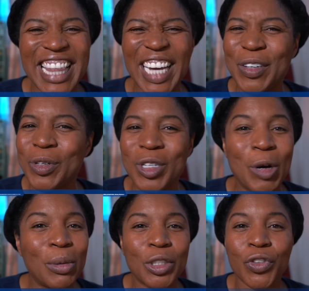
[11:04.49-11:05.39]
Thank you
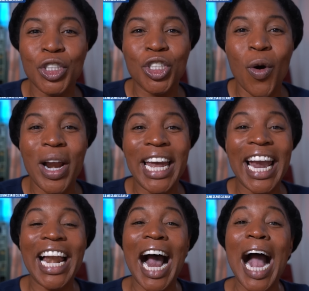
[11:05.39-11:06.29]
so much for joining,
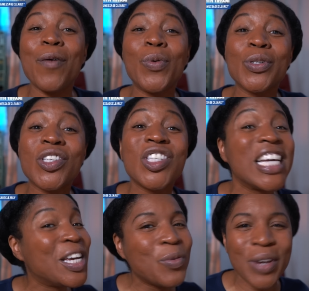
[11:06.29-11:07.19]
and I will
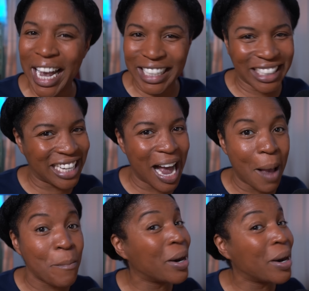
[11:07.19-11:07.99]
see you next time.